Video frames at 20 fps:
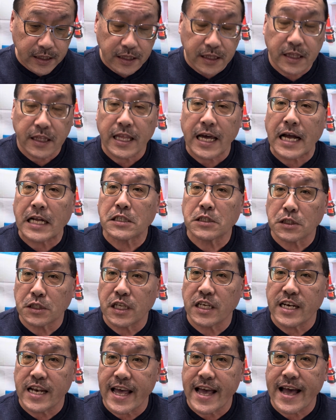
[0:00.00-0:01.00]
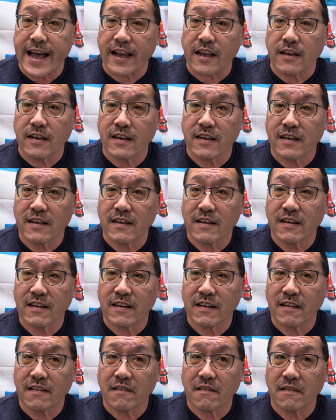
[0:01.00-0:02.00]
That's the deck.
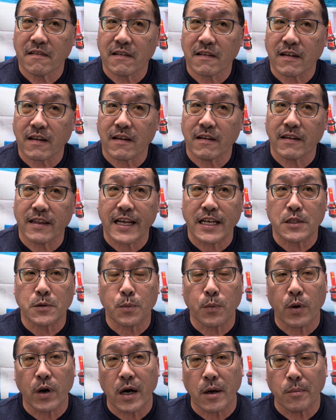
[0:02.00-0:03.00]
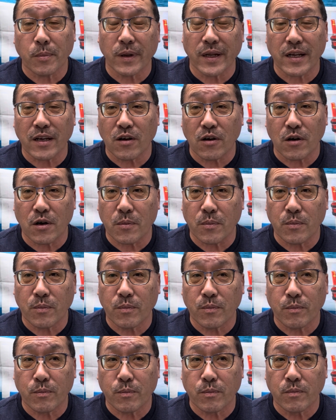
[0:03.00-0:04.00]
That's probably going
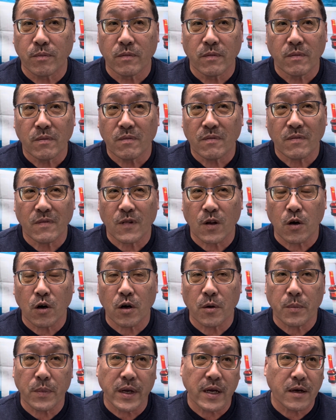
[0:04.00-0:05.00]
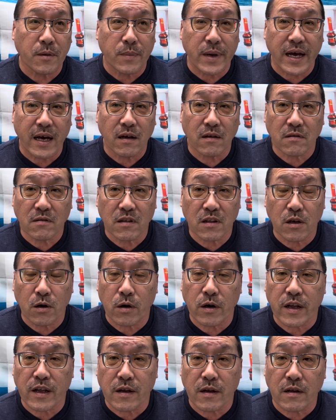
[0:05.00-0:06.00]
to be about
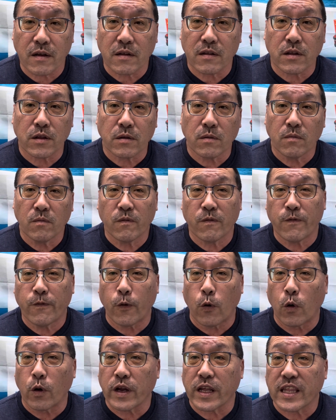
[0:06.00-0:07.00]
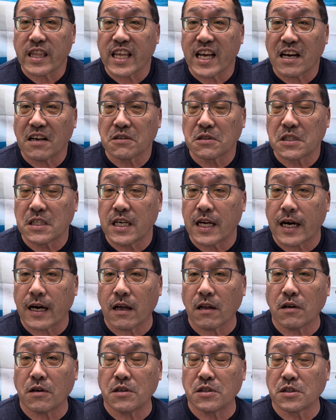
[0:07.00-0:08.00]

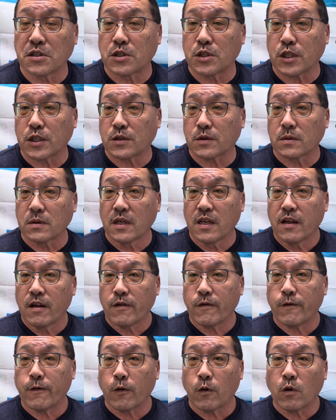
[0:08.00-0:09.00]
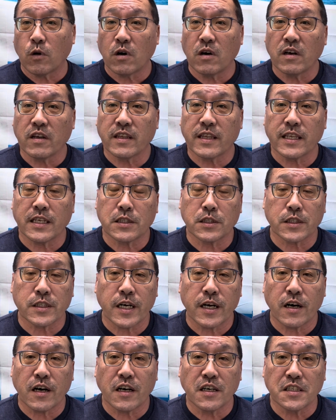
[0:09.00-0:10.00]
$30,000-$40,000 just for the
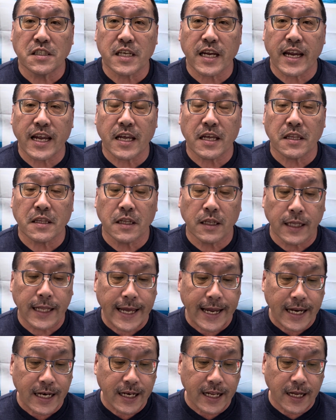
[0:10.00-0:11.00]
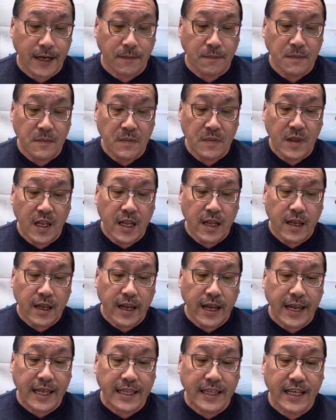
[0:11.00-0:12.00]
stairs and the landing.
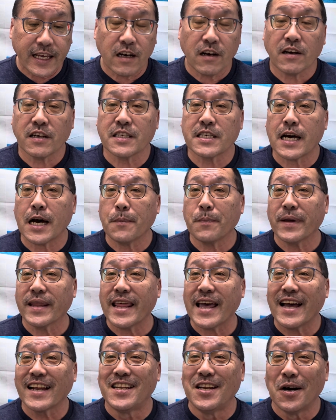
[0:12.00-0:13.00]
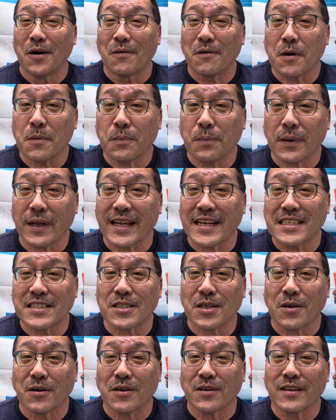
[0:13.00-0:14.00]
And then on top of that, to replace
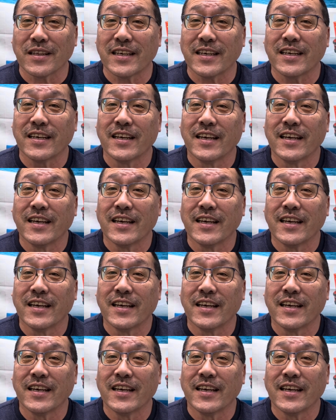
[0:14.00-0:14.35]
all the